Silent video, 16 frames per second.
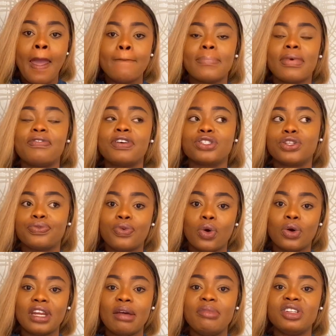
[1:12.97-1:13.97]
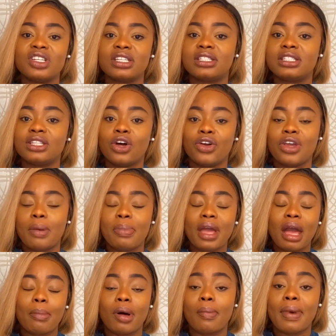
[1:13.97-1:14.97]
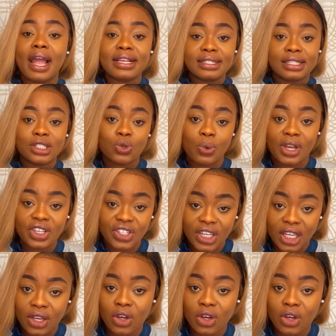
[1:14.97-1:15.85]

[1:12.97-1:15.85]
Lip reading: But first of all, let me just tell you a bit about my situation,